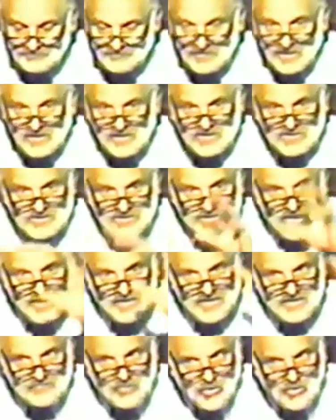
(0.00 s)
and it's not
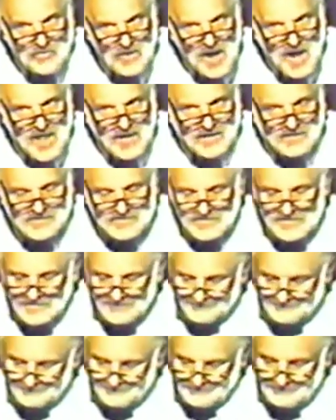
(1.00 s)
in morality.
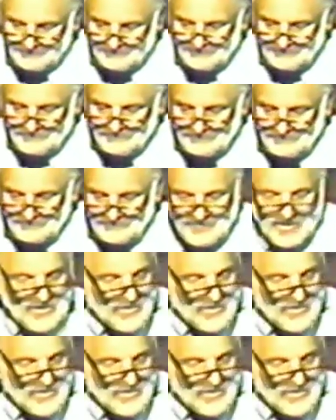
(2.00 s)
They